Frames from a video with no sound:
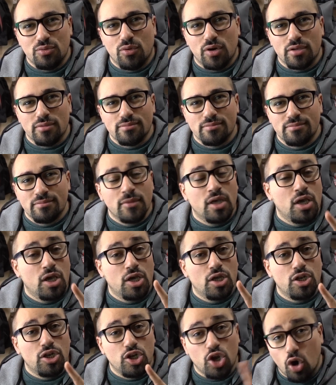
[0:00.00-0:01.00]
the G1.
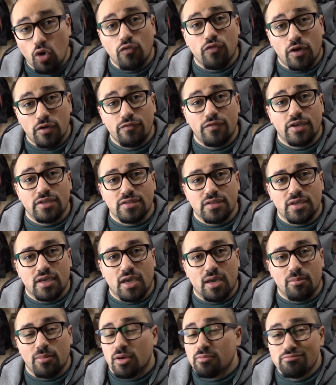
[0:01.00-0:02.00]
No
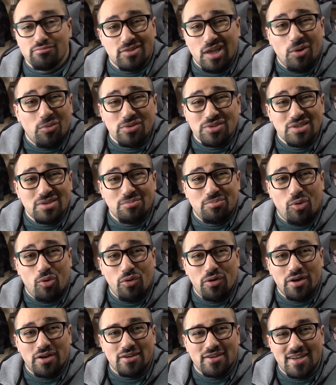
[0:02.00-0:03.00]
front-facing camera. That wasn't
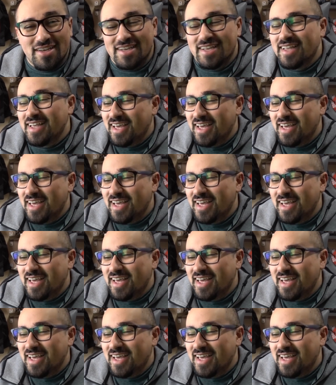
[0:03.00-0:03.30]
important.